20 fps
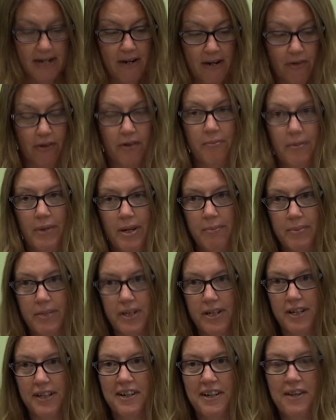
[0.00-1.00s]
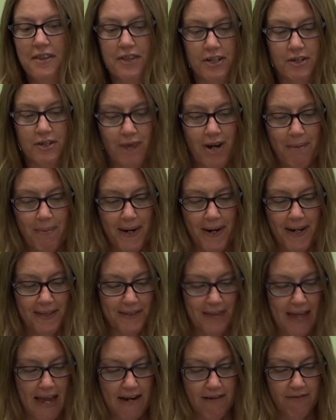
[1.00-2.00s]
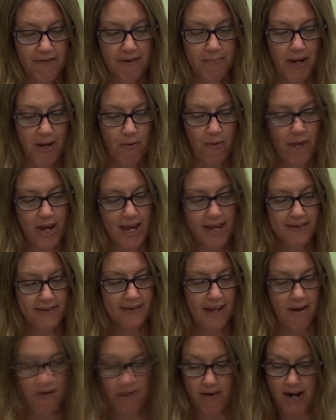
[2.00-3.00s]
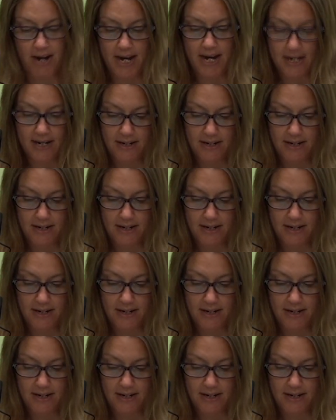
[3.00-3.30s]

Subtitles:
remember the tripod's kind of in my way as I write.